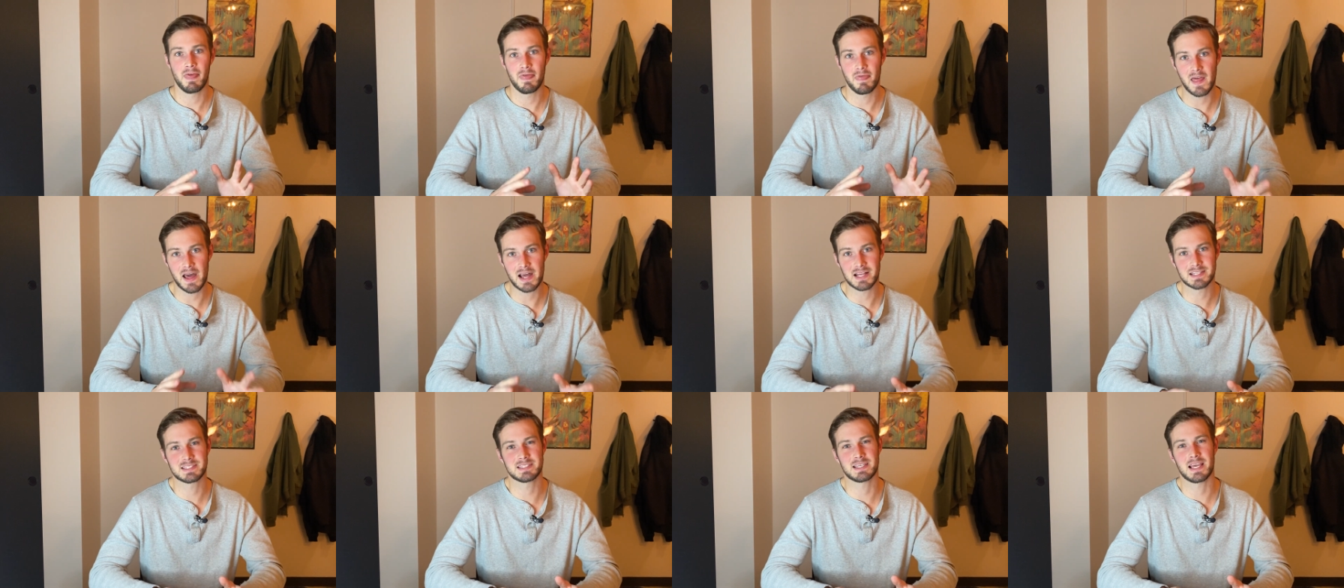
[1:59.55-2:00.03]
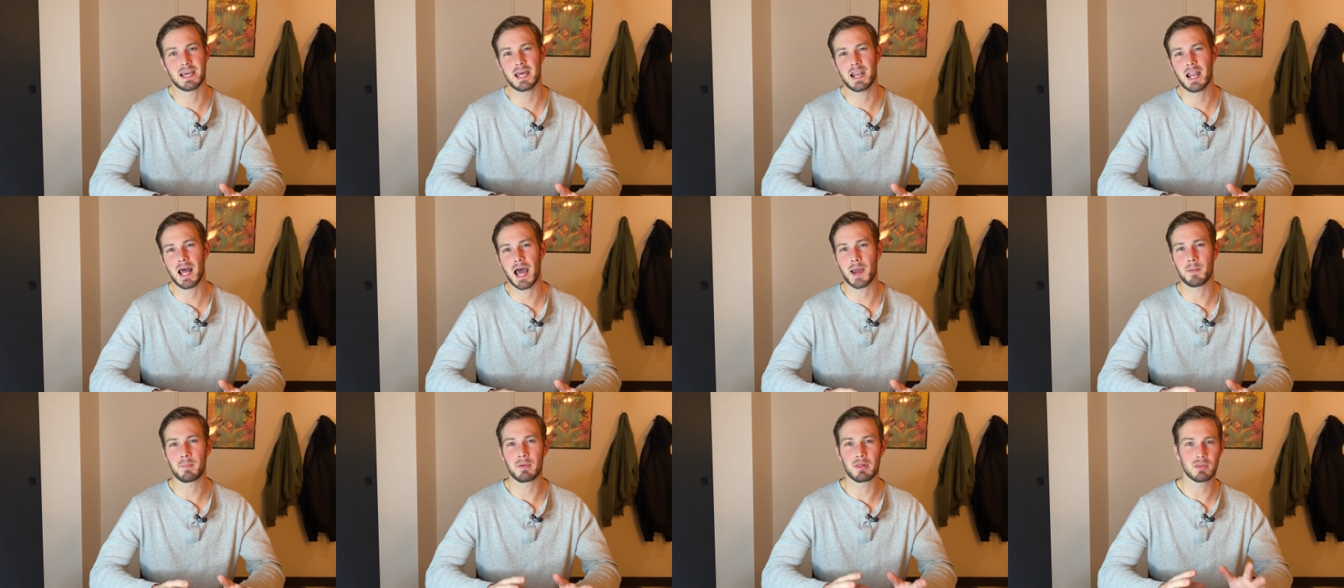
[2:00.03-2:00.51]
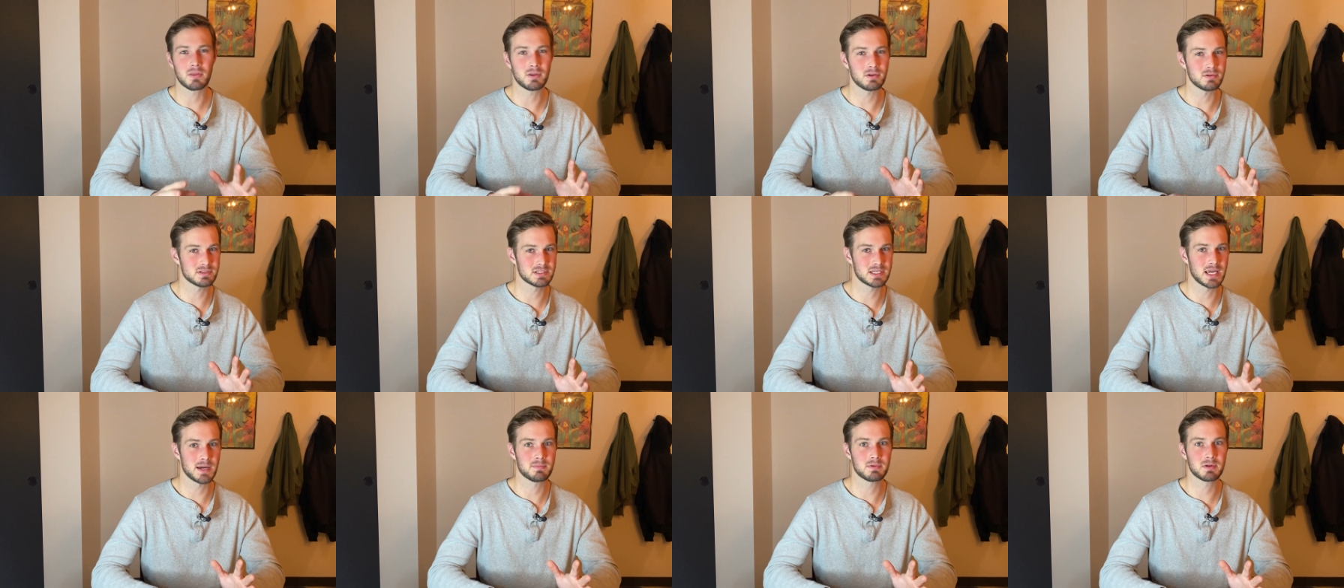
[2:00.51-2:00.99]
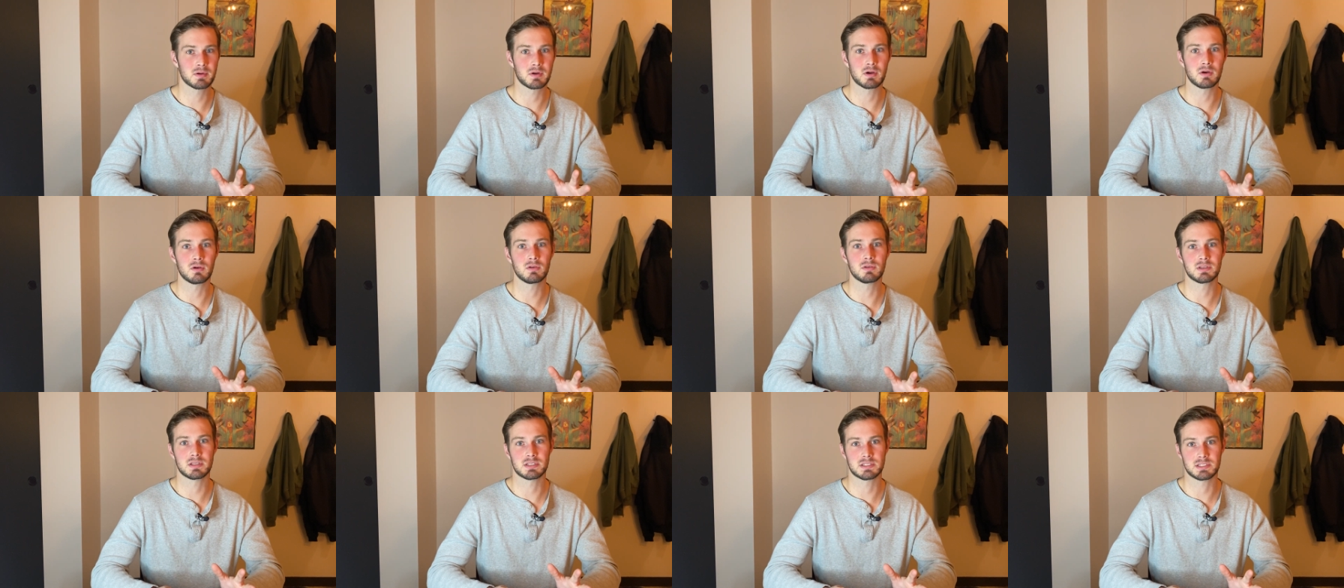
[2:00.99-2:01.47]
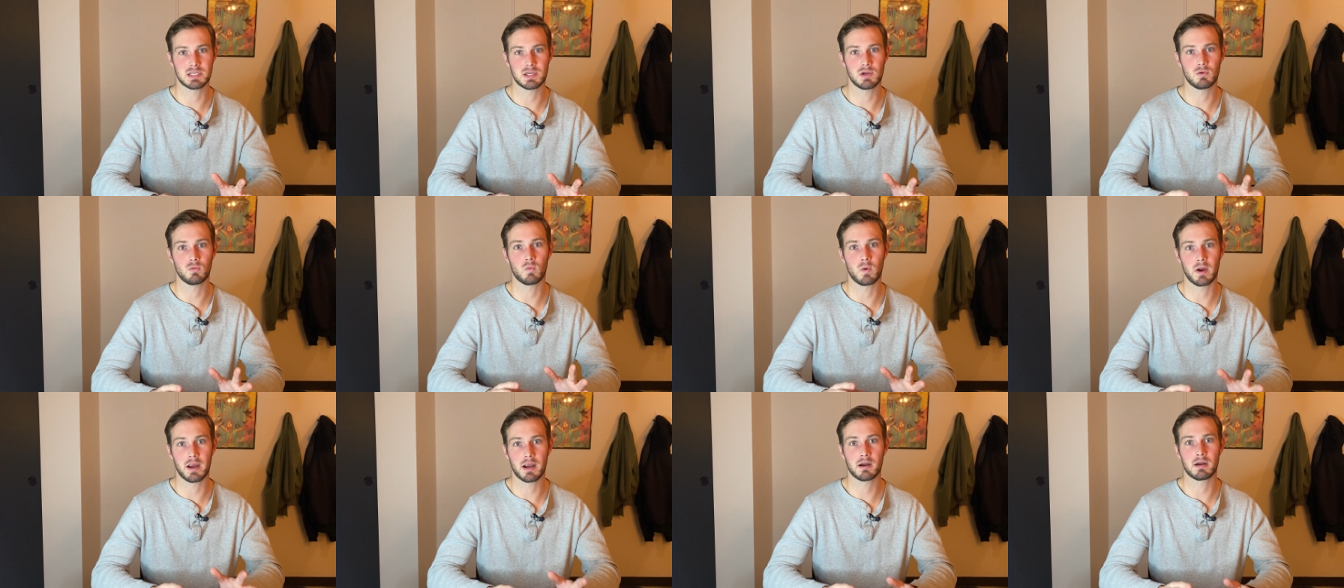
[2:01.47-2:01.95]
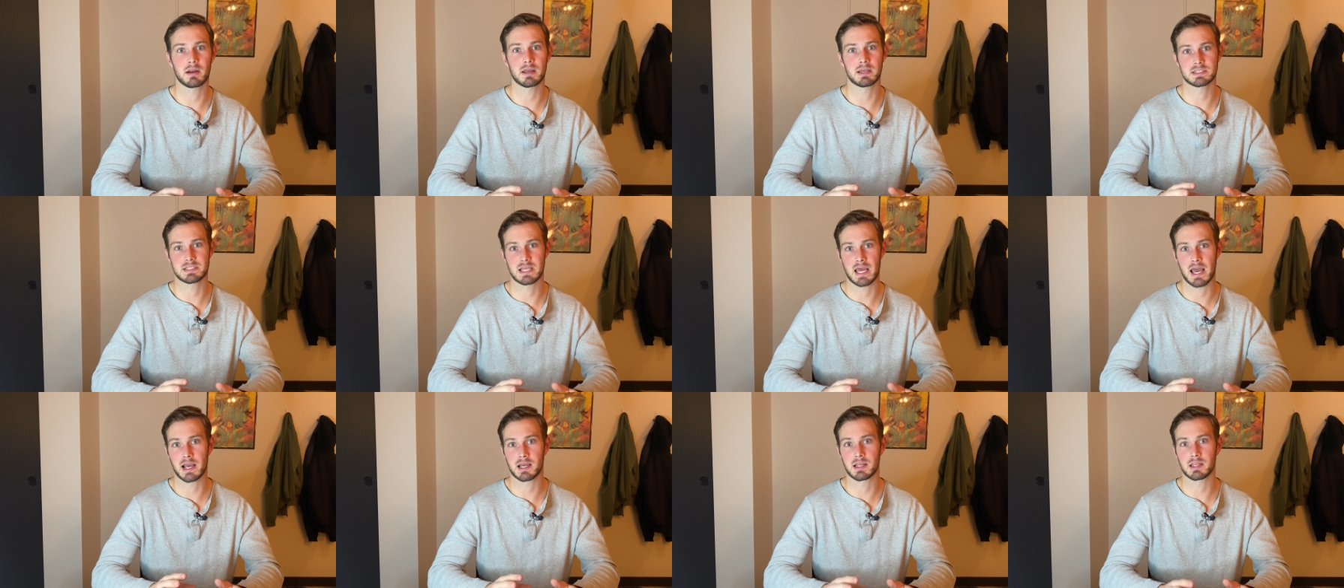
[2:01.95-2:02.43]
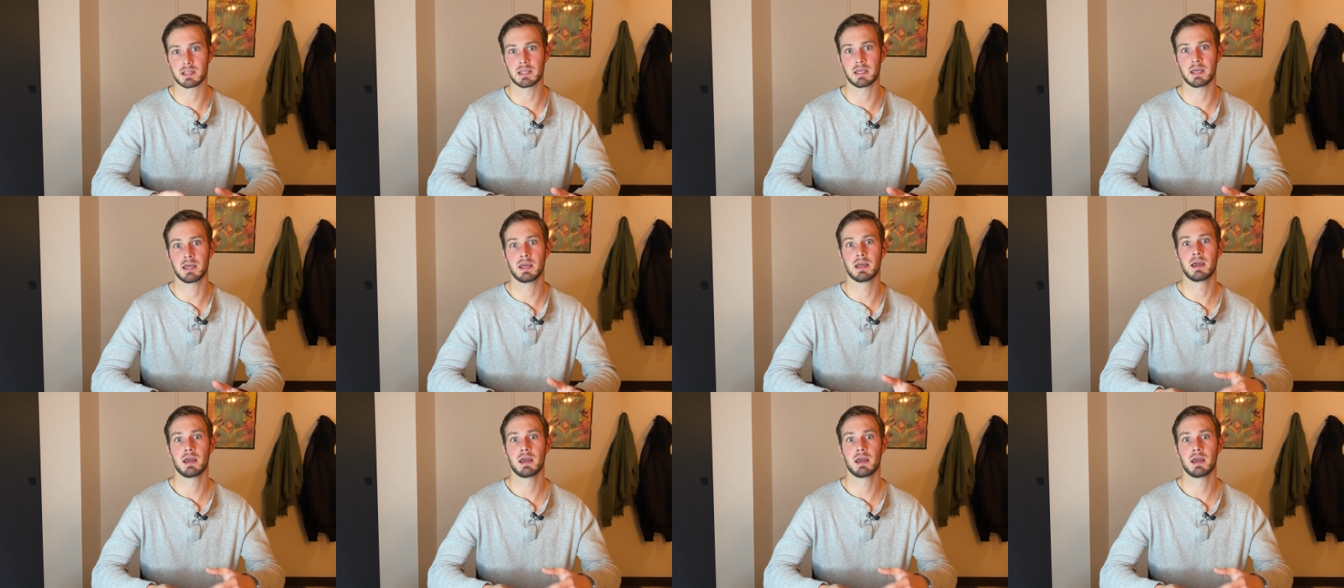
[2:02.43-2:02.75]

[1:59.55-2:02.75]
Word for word: That said, I'm a little skeptical to see where exactly